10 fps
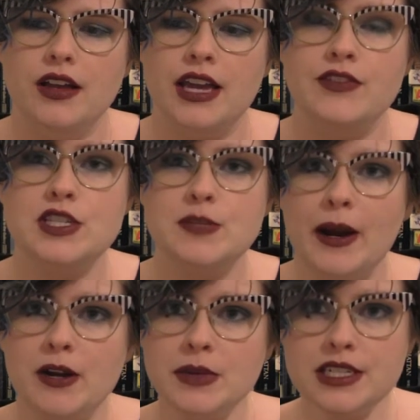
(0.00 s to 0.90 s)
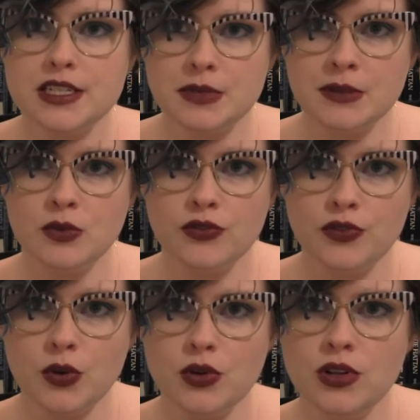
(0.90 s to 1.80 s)
kind of inspired me to be more
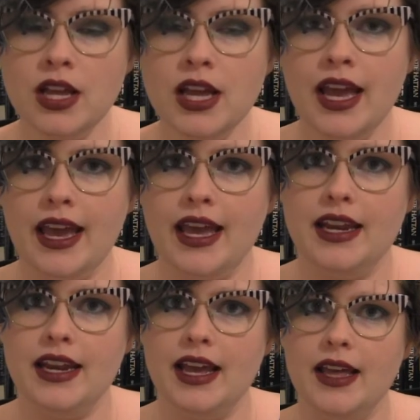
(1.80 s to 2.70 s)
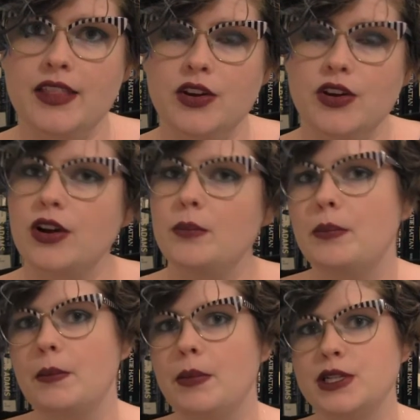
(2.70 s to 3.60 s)
vocal, and there are
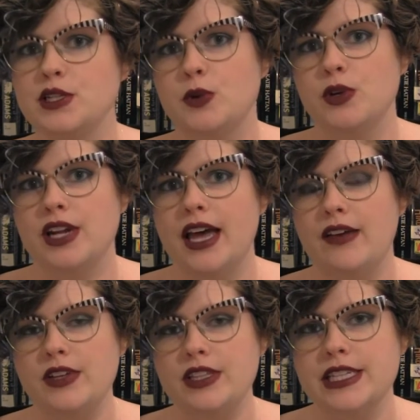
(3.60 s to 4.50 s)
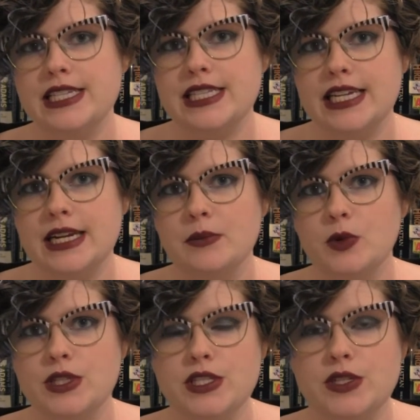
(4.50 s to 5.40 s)
a bunch more that I have on lists that I'm
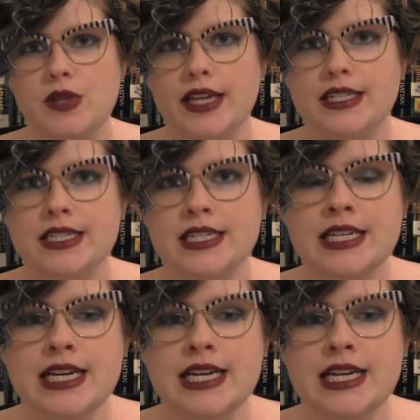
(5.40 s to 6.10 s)
going to do that.